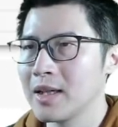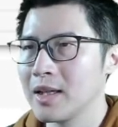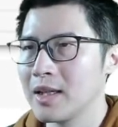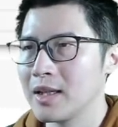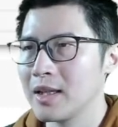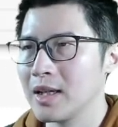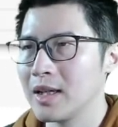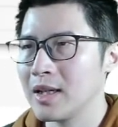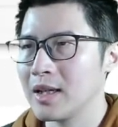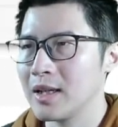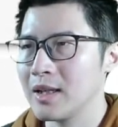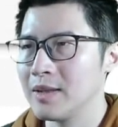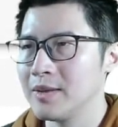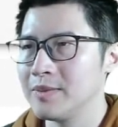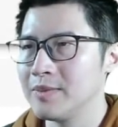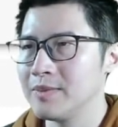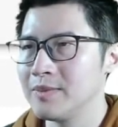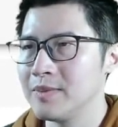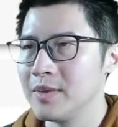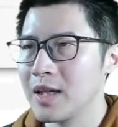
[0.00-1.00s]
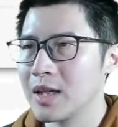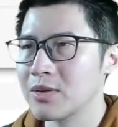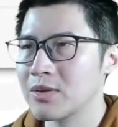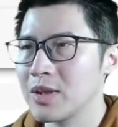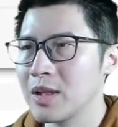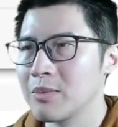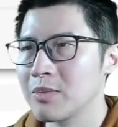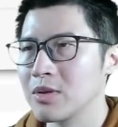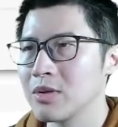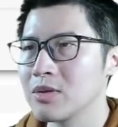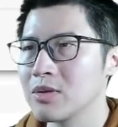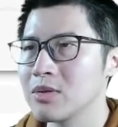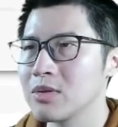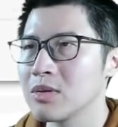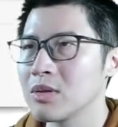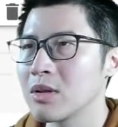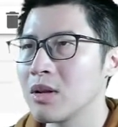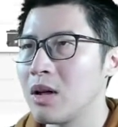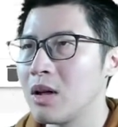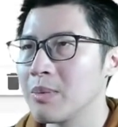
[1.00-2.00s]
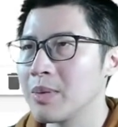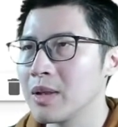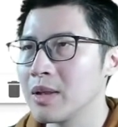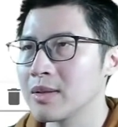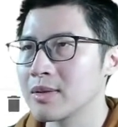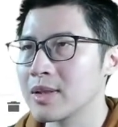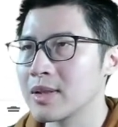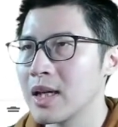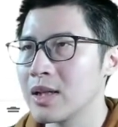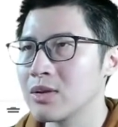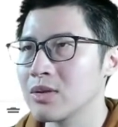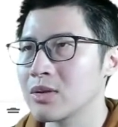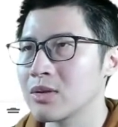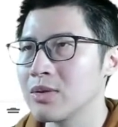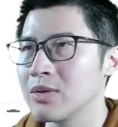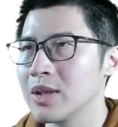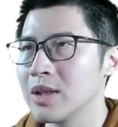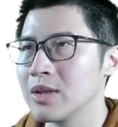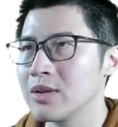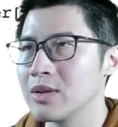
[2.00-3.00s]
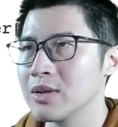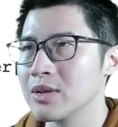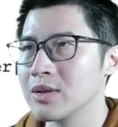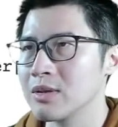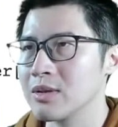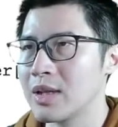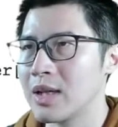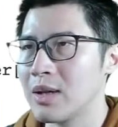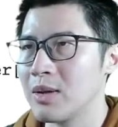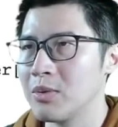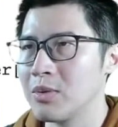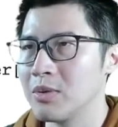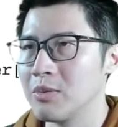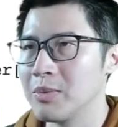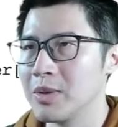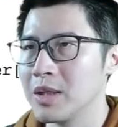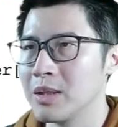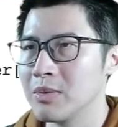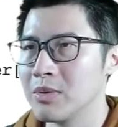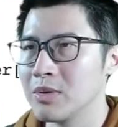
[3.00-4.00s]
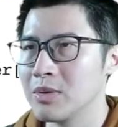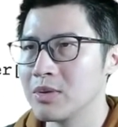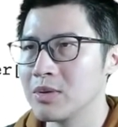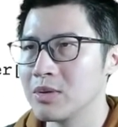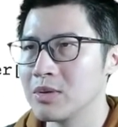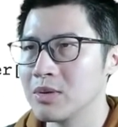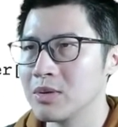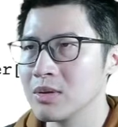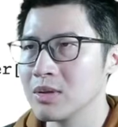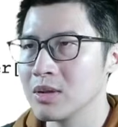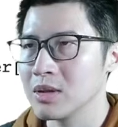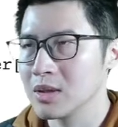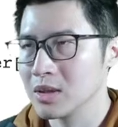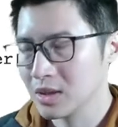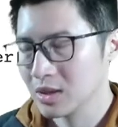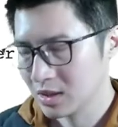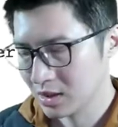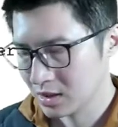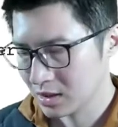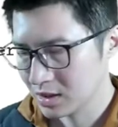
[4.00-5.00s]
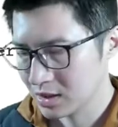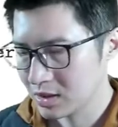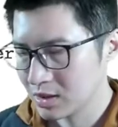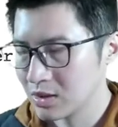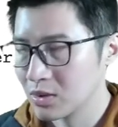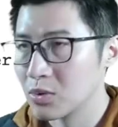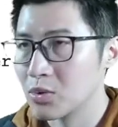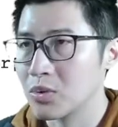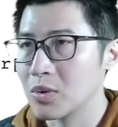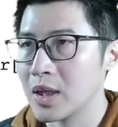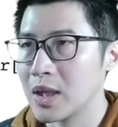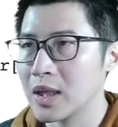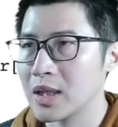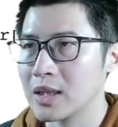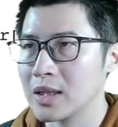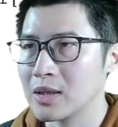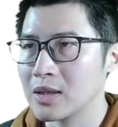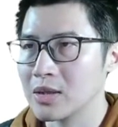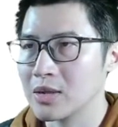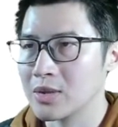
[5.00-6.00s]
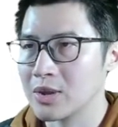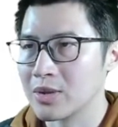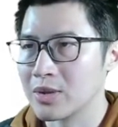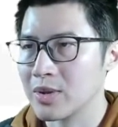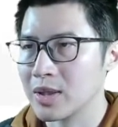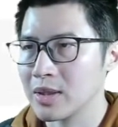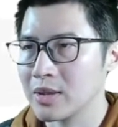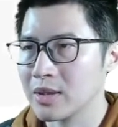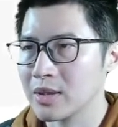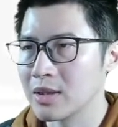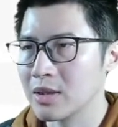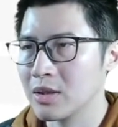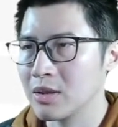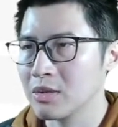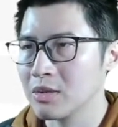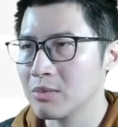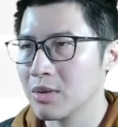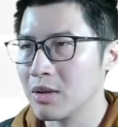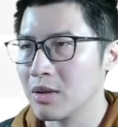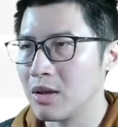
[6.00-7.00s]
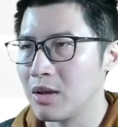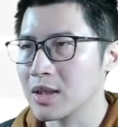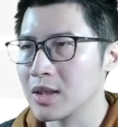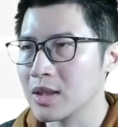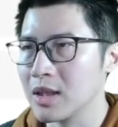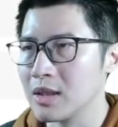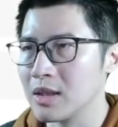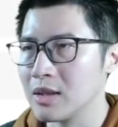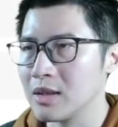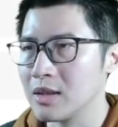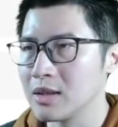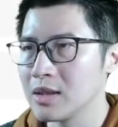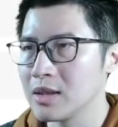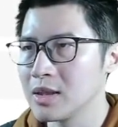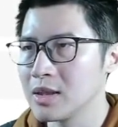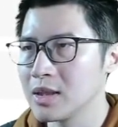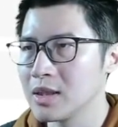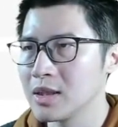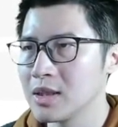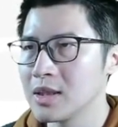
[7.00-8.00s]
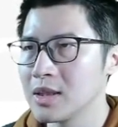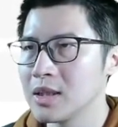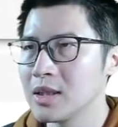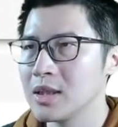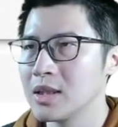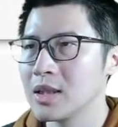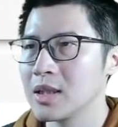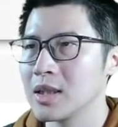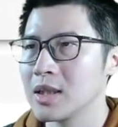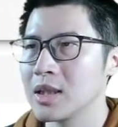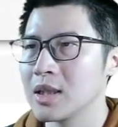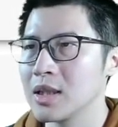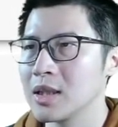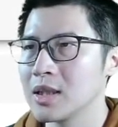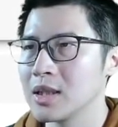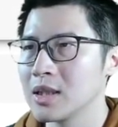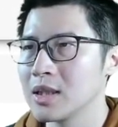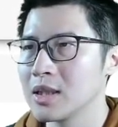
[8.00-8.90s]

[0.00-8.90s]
And then actually I'm going to copy the schedule creation so that I will be able to run it, just run this code block alone. Yeah.